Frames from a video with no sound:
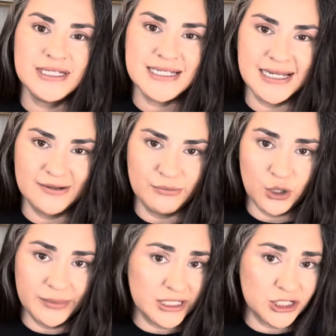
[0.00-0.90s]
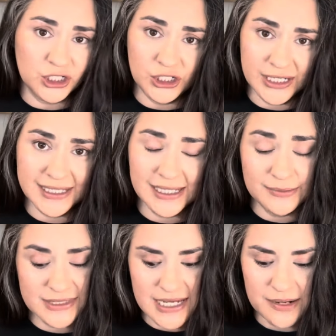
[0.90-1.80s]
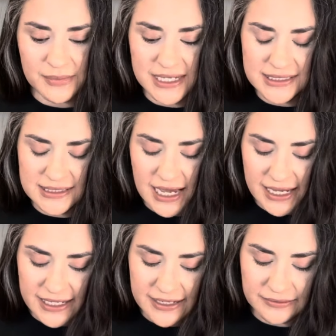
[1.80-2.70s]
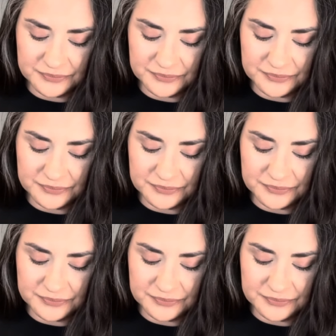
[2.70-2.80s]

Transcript: take a moment to look at them side by side.